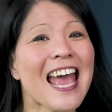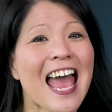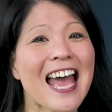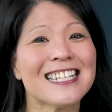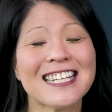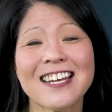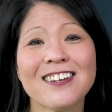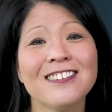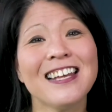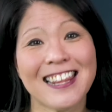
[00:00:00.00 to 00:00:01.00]

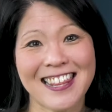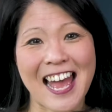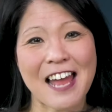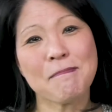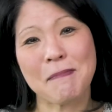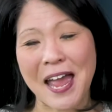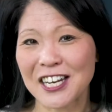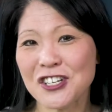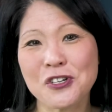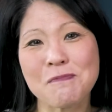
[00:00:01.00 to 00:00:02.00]
Until then,
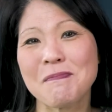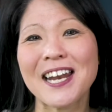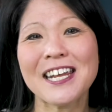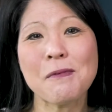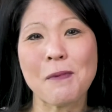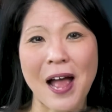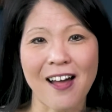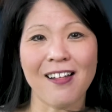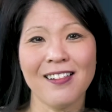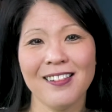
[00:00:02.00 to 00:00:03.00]
manage your money
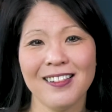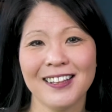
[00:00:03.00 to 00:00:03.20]
well.